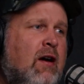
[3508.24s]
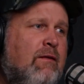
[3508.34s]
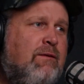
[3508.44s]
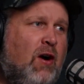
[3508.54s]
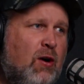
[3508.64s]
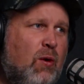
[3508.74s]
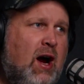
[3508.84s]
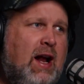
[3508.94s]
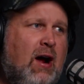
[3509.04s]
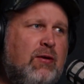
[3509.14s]
Far
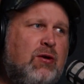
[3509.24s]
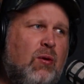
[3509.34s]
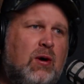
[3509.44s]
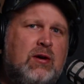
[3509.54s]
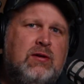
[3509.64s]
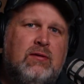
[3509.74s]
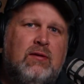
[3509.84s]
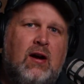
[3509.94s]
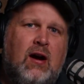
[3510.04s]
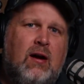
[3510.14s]
Wide Outdoors.
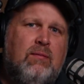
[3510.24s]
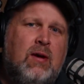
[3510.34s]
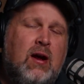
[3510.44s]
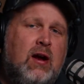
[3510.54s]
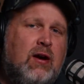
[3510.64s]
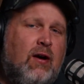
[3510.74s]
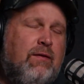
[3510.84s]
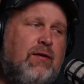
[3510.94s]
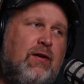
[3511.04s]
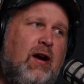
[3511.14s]
For
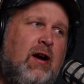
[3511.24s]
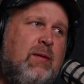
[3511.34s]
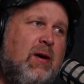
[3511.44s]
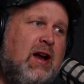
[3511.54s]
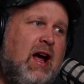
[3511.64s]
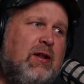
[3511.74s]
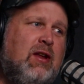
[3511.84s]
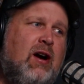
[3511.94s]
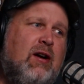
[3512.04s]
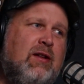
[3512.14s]
anybody out
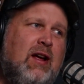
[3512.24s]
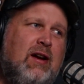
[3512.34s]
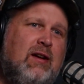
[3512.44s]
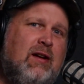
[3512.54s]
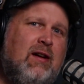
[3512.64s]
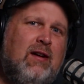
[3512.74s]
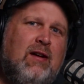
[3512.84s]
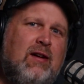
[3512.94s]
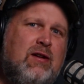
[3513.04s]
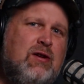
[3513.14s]
there that
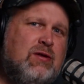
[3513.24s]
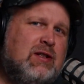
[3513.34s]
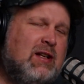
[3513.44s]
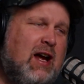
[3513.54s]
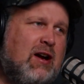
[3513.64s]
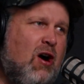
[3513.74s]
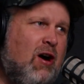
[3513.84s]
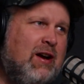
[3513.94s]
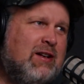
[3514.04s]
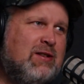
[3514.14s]
uses like
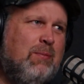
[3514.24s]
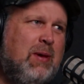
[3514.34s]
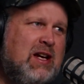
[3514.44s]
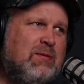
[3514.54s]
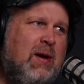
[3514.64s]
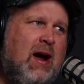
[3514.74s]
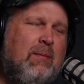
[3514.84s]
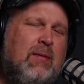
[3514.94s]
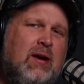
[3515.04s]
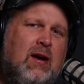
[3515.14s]
Onyx and Basemap,
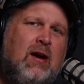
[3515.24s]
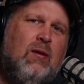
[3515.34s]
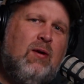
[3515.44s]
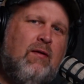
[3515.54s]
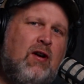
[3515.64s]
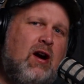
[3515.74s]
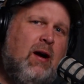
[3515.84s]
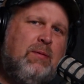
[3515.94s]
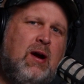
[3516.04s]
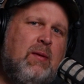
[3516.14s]
one of our
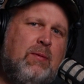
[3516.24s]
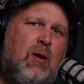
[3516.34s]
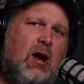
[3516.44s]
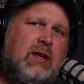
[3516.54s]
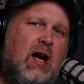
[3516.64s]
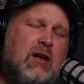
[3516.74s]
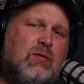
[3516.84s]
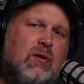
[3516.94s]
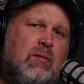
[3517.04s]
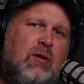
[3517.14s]
upcoming podcasts,
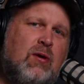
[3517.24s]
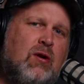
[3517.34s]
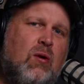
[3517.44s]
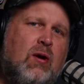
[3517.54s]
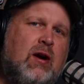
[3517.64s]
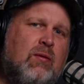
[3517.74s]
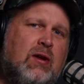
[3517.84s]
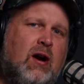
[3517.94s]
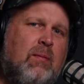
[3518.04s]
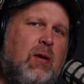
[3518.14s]
we're going to be recording
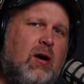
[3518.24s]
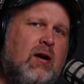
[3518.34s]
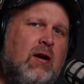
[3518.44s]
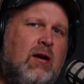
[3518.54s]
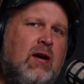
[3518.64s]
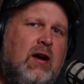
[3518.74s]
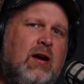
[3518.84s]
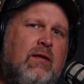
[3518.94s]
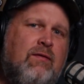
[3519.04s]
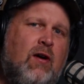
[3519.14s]
with our partner
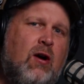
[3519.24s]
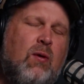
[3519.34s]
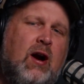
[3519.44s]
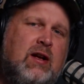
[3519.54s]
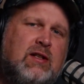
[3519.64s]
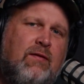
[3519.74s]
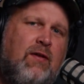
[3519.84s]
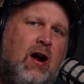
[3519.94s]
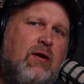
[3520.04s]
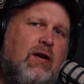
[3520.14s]
in Far Wide. He's the
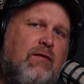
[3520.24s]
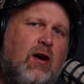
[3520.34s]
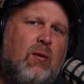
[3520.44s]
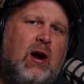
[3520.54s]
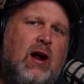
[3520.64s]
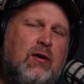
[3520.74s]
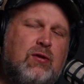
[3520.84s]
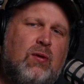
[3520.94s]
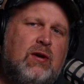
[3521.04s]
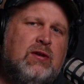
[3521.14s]
founder of Far Wide
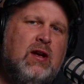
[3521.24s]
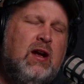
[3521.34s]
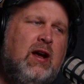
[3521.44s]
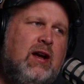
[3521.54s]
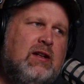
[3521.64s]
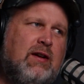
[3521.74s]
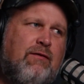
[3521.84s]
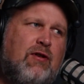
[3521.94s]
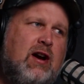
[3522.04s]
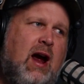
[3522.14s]
Outdoors. It's a
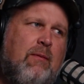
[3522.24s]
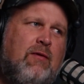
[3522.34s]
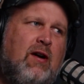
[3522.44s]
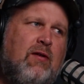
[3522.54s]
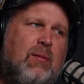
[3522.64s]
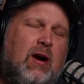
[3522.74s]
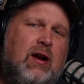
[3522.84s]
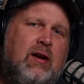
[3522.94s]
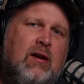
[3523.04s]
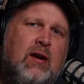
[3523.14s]
free app for
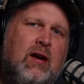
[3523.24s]
everybody.